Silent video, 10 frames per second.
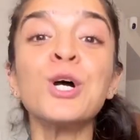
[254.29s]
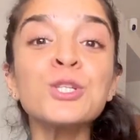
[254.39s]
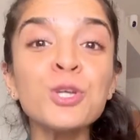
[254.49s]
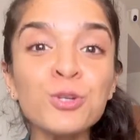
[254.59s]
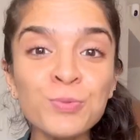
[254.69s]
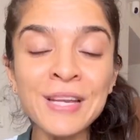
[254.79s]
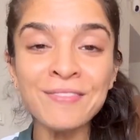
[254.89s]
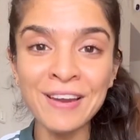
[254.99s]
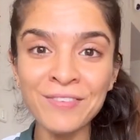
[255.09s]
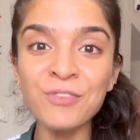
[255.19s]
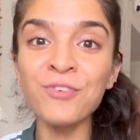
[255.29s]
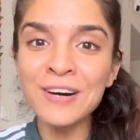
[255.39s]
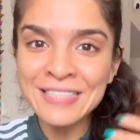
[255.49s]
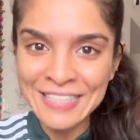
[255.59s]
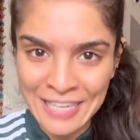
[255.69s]
So usually when we
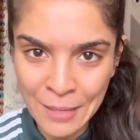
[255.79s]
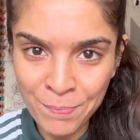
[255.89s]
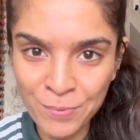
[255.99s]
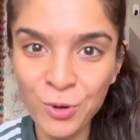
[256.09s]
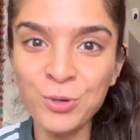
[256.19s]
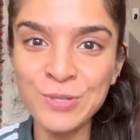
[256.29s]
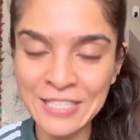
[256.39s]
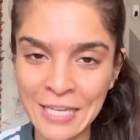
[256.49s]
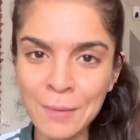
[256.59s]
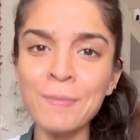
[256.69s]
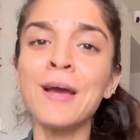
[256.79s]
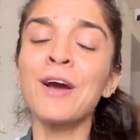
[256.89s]
first go to sleep,